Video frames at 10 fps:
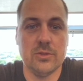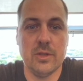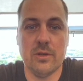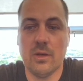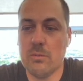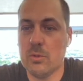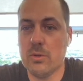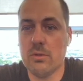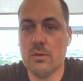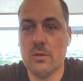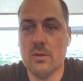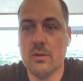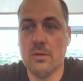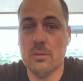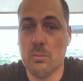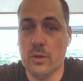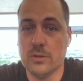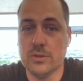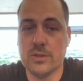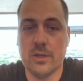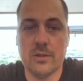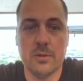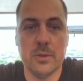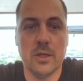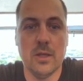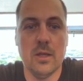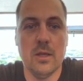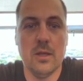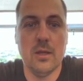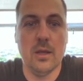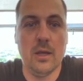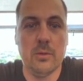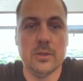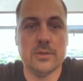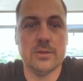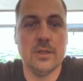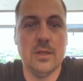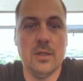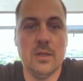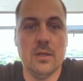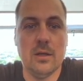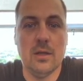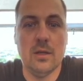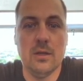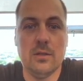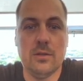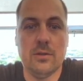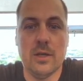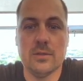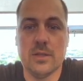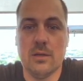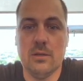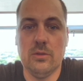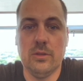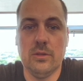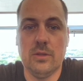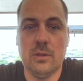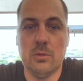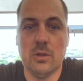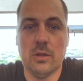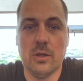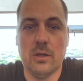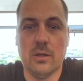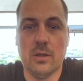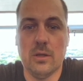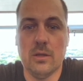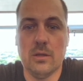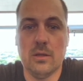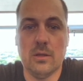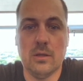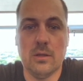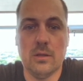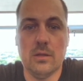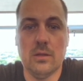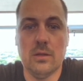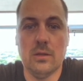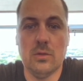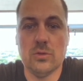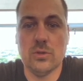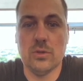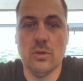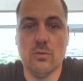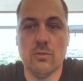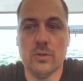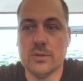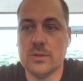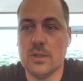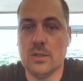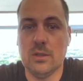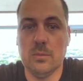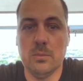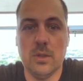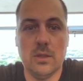that you're happy with, but you just gotta tell me. Anyways, that's downloaded. Double click on that, and you should go for the same